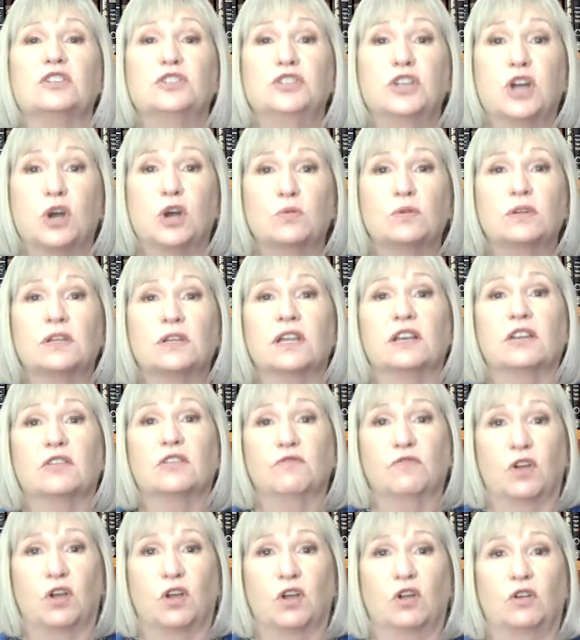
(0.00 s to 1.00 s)
don't get
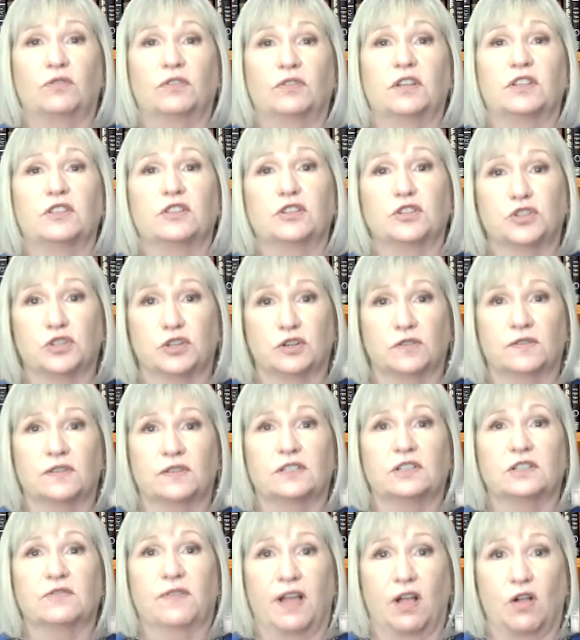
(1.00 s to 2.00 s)
involved in the
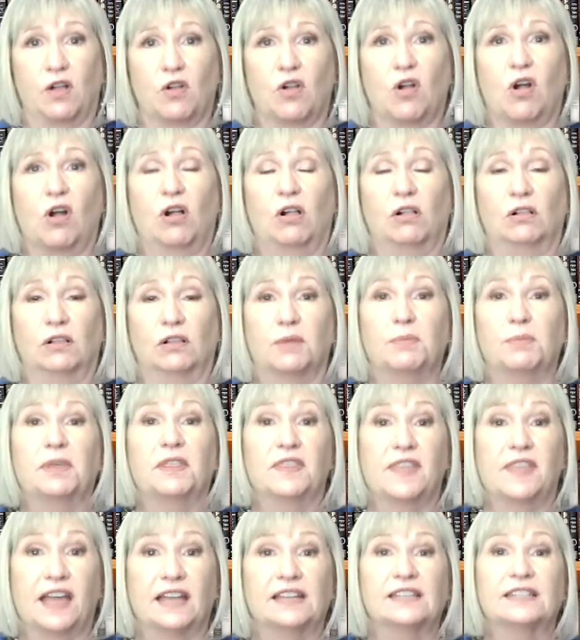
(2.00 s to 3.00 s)
service of alcohol. I mean,
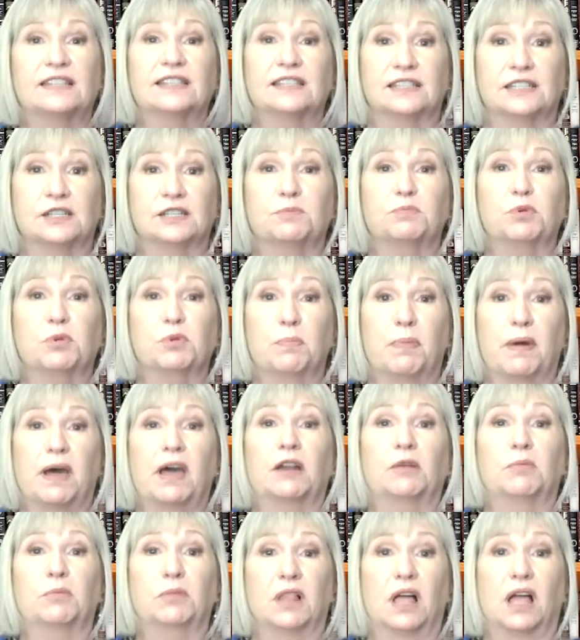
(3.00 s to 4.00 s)
that's the simple
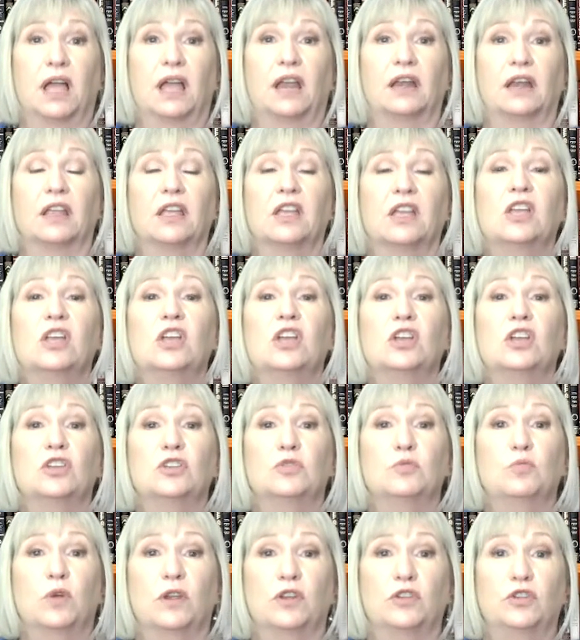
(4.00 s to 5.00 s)
bottom line.
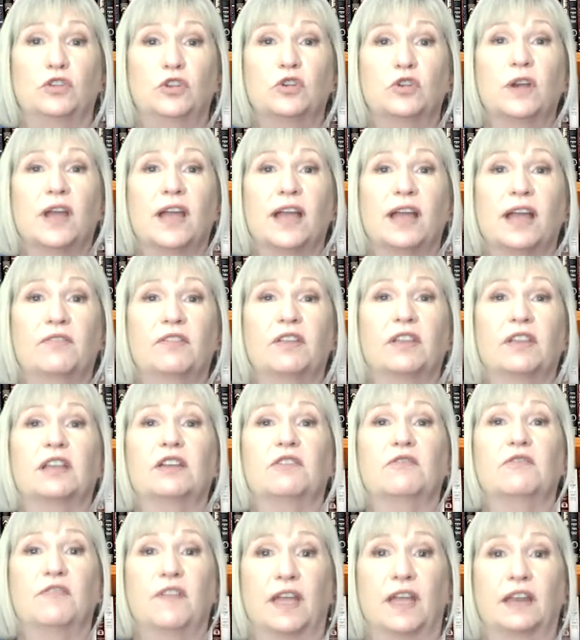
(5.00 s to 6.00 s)
When you're having an
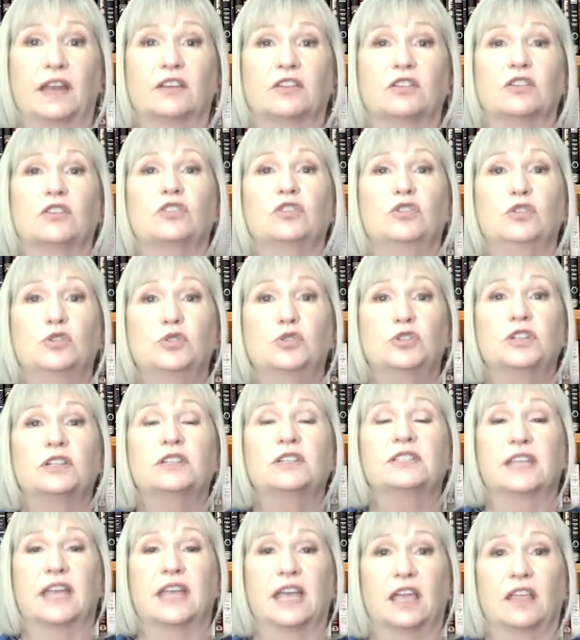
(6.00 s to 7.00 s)
event, you should
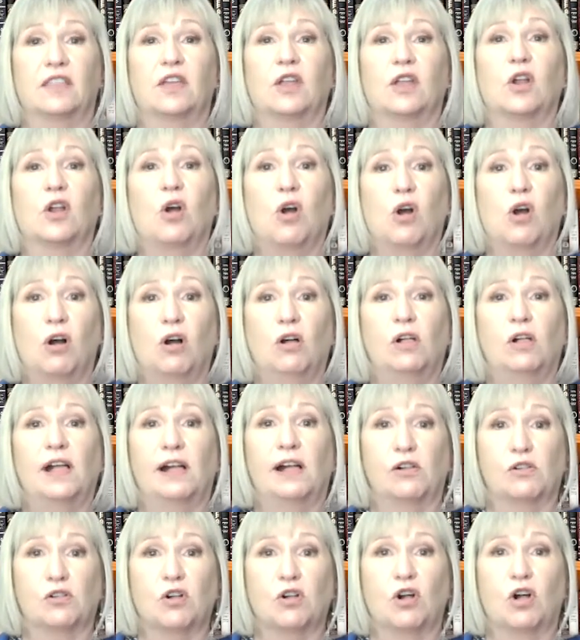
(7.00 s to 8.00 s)
say that all
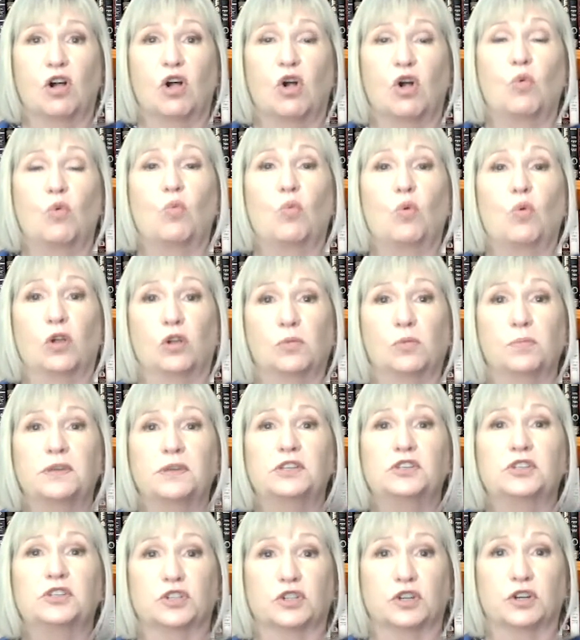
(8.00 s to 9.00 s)
alcohol will be
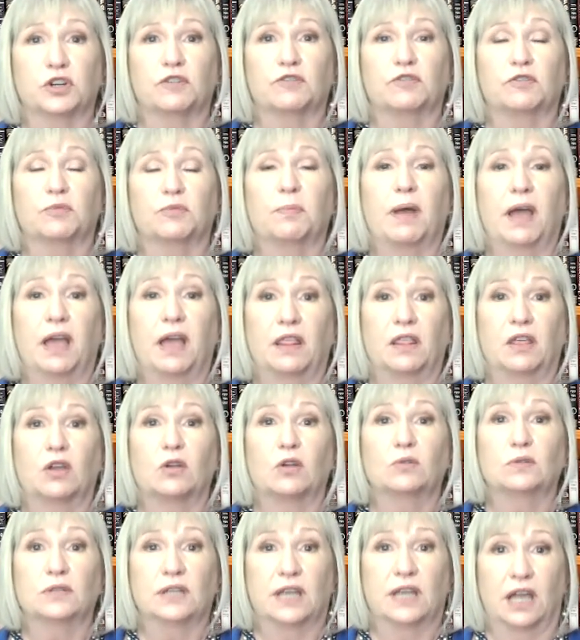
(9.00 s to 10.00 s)
served by the
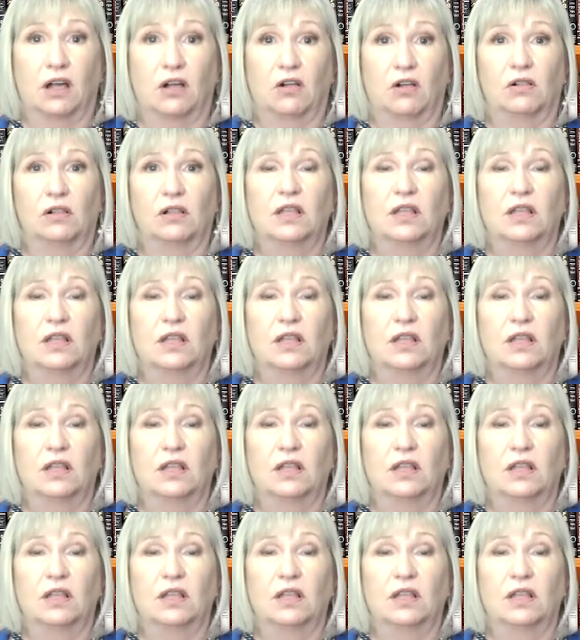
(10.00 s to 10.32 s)
hotel.